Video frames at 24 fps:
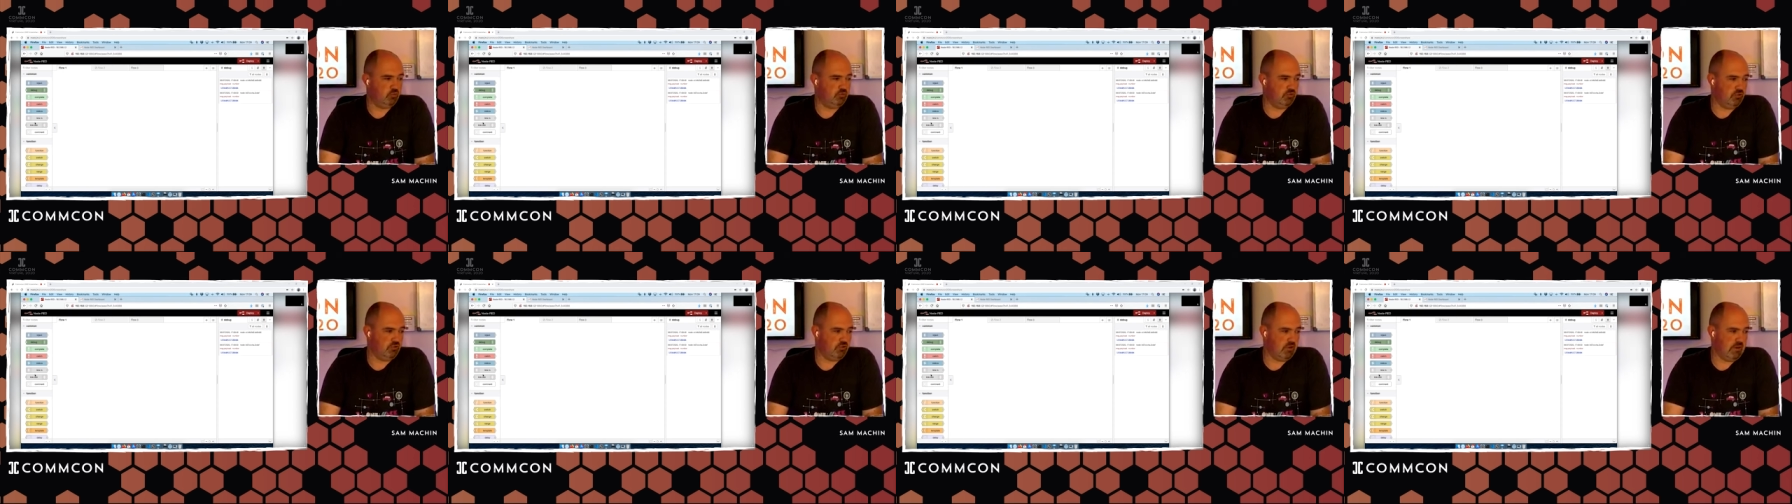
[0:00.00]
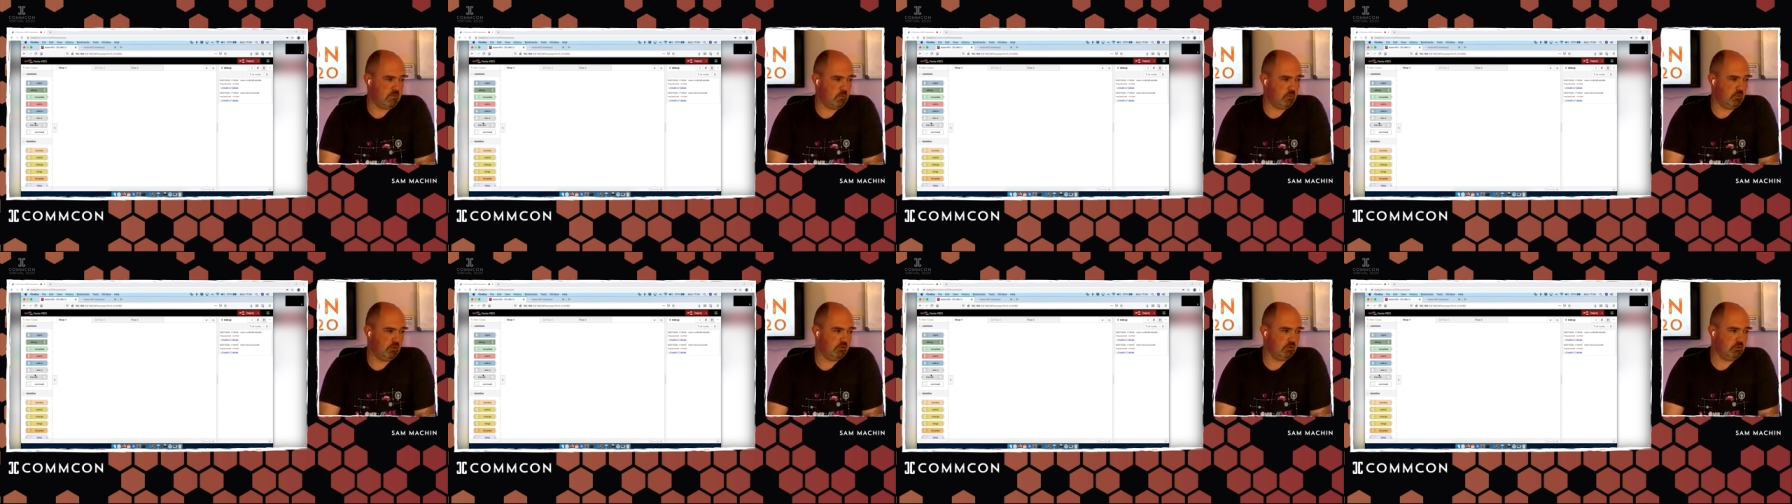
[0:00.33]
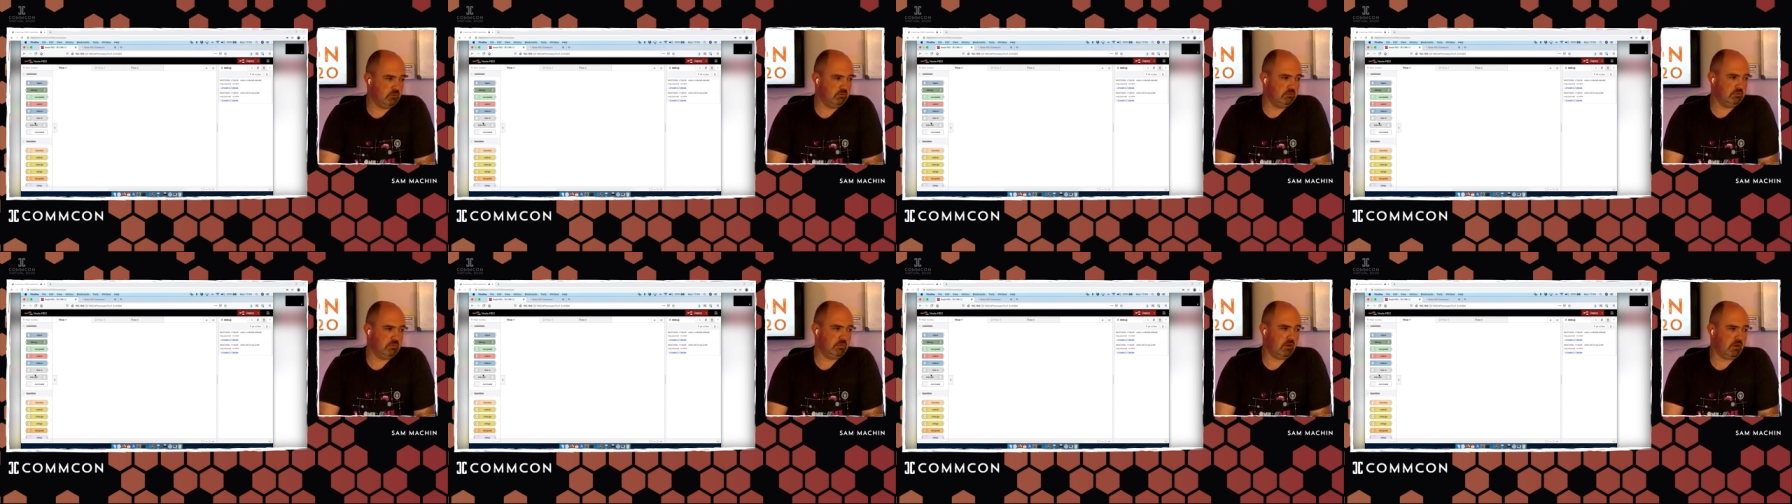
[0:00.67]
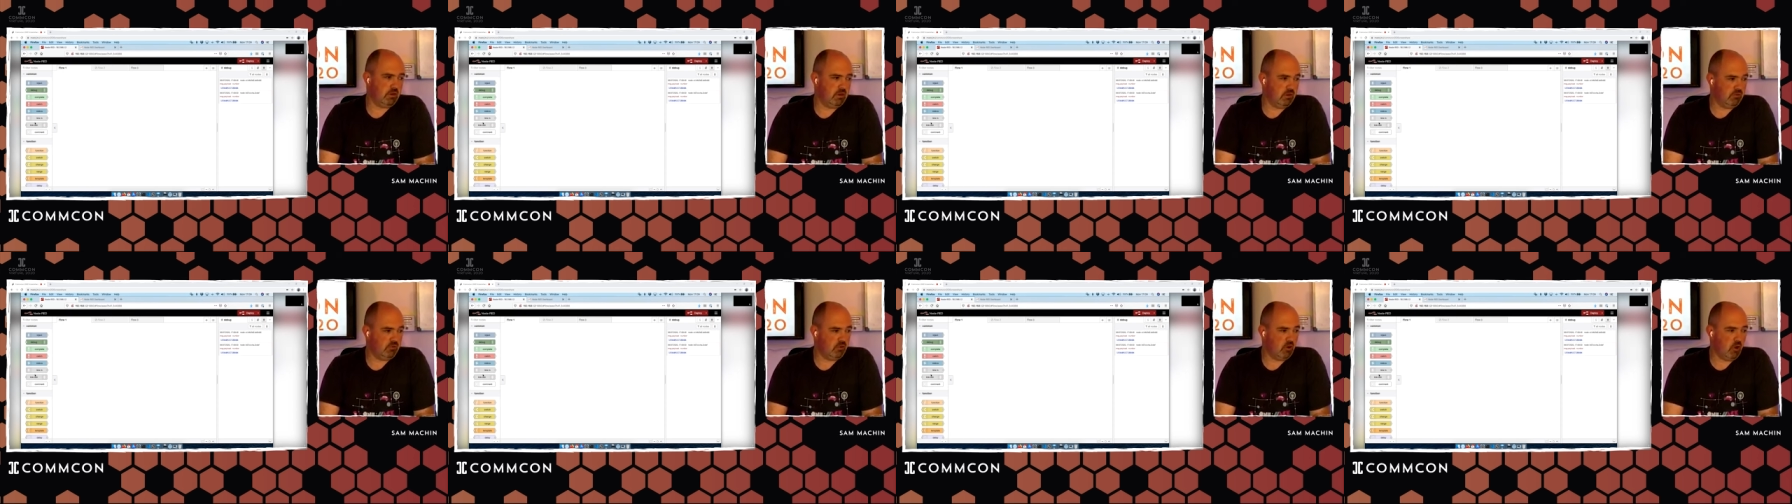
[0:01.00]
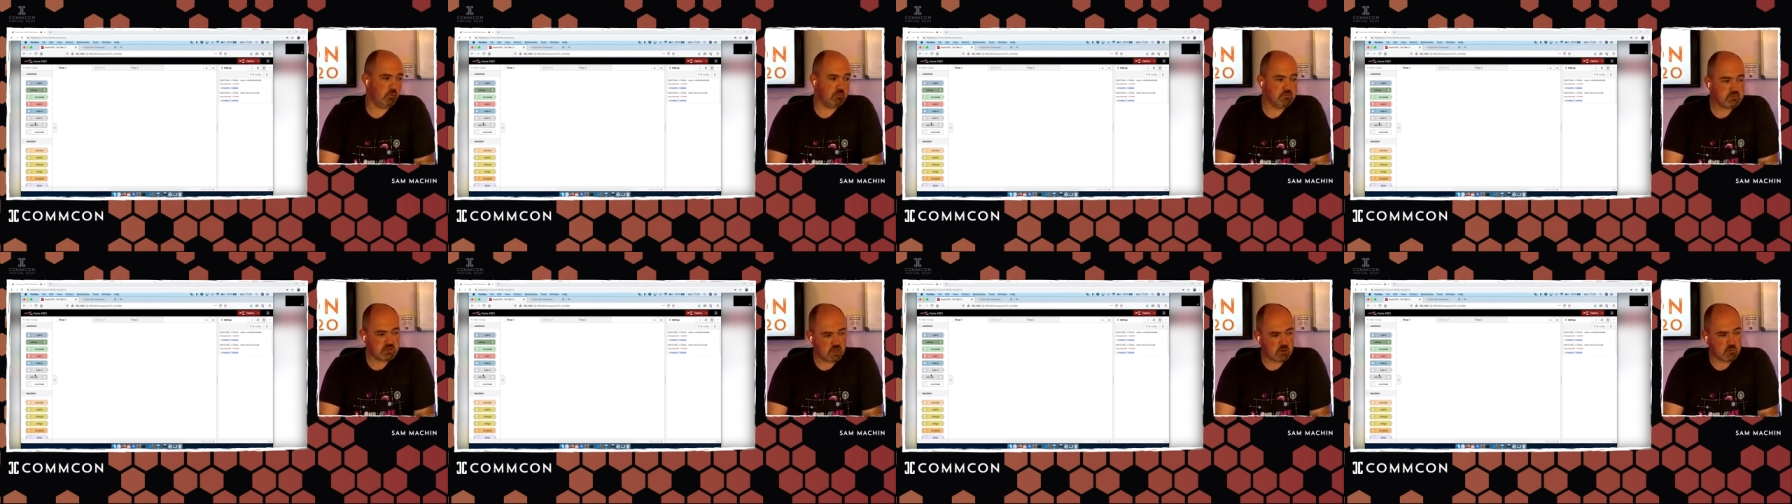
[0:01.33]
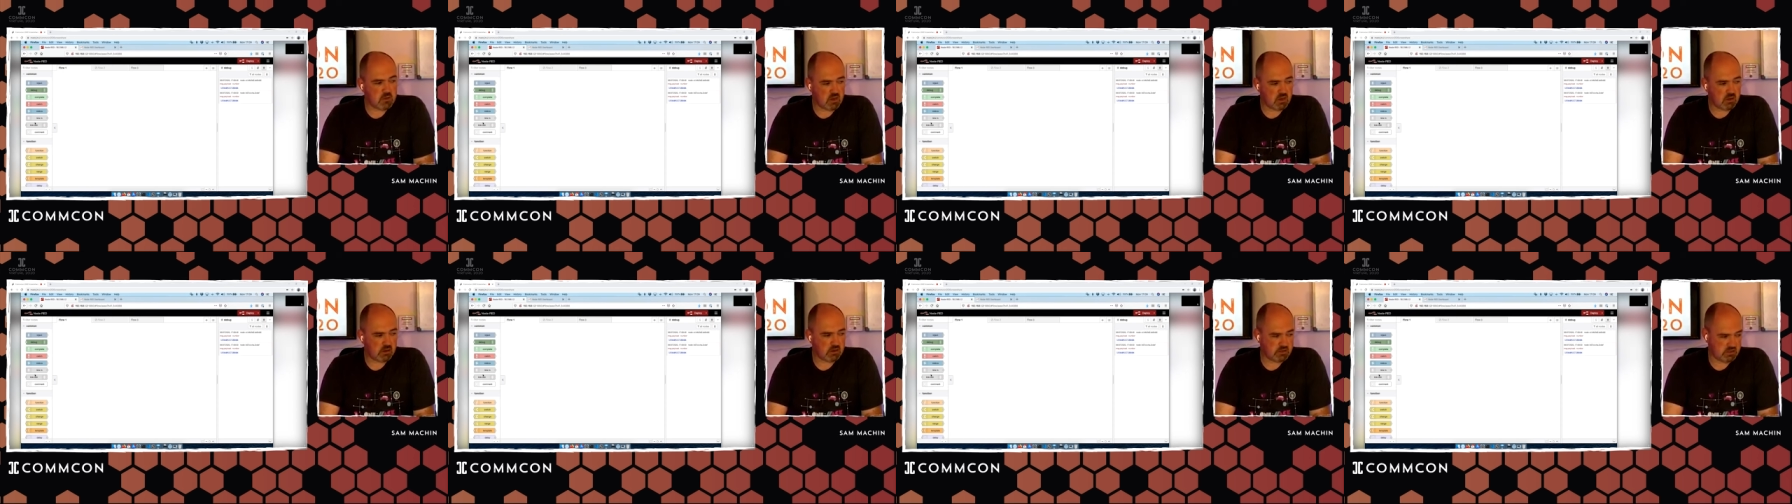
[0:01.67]
programmable kind of
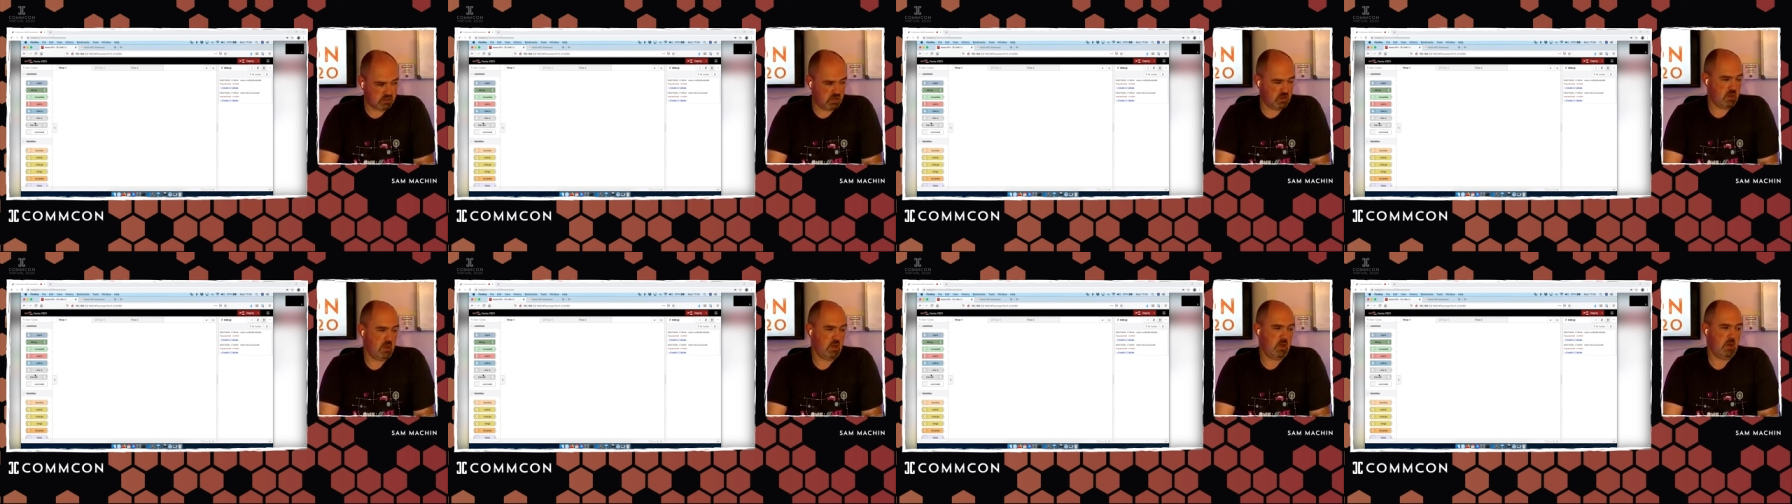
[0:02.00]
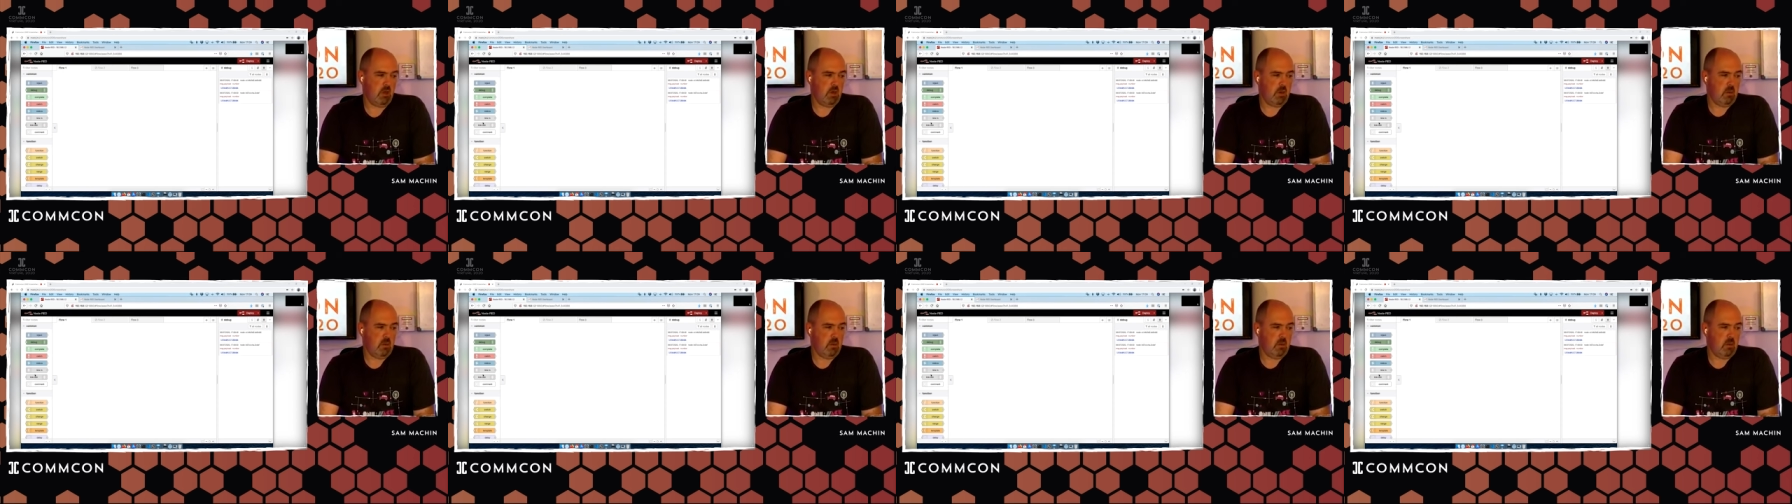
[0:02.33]
comms APIs.